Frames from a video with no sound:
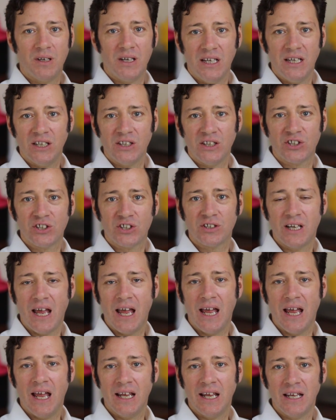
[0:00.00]
each
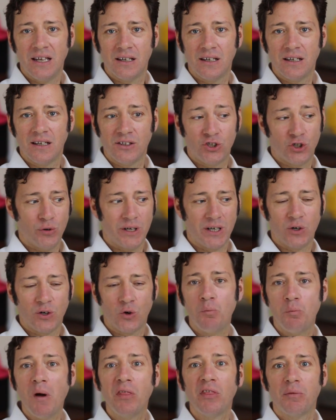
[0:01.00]
day during
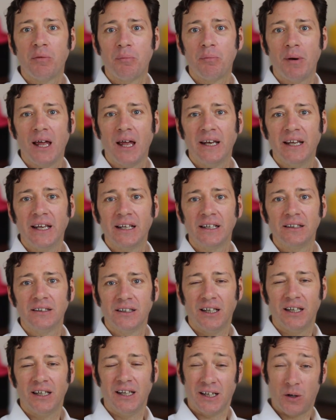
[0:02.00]
your month planning
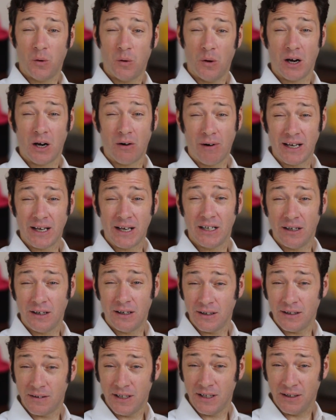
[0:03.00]
in quite a
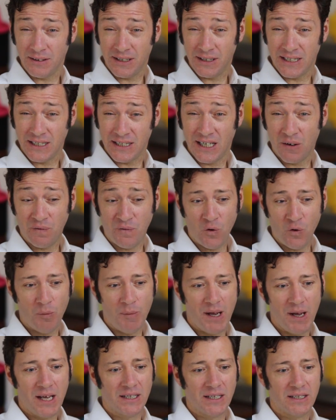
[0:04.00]
granular, detailed
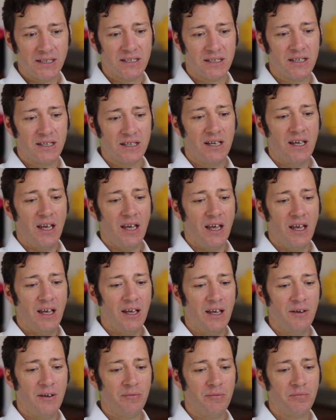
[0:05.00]
format.
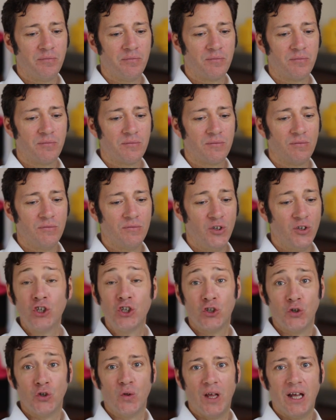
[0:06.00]
You
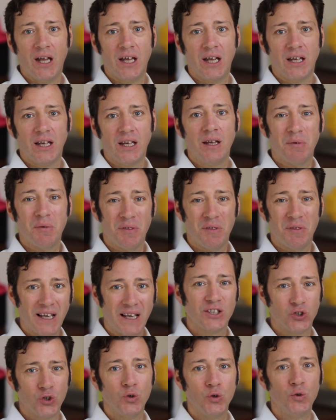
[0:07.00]
could do that, but
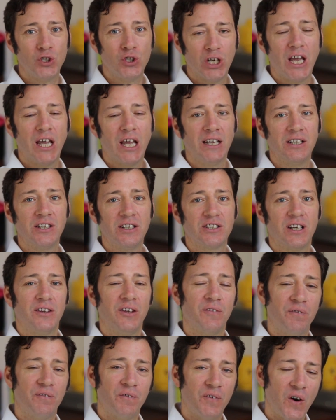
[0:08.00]
things do change,
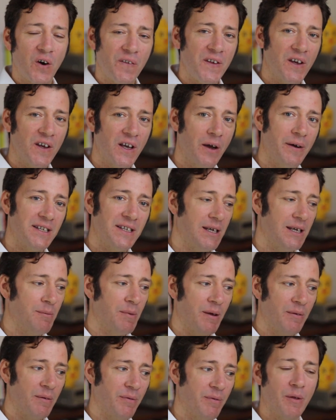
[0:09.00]
and the further you go into your
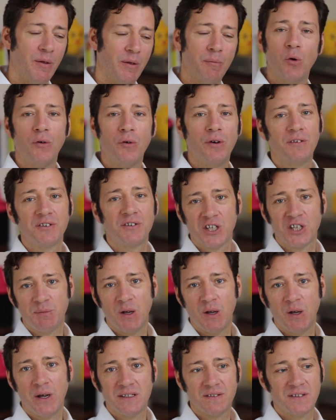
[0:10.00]
month, the more it'll just be
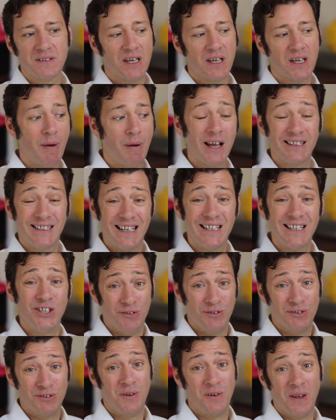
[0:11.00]
a waste of time. I did
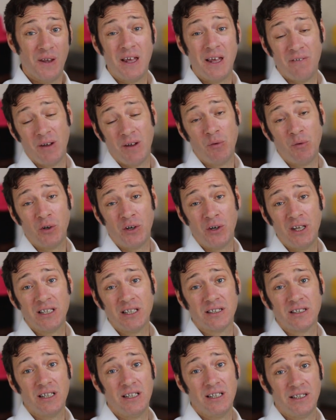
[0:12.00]
used to do that, if I'm
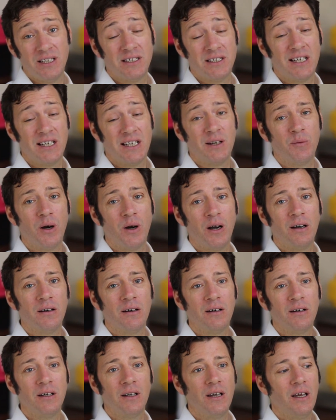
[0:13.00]
honest. It did take a
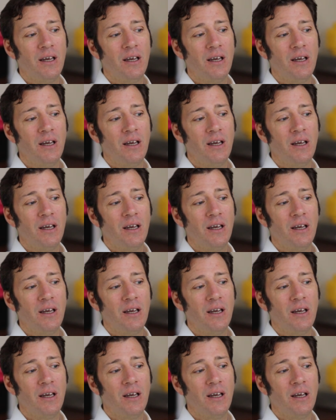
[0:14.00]
while,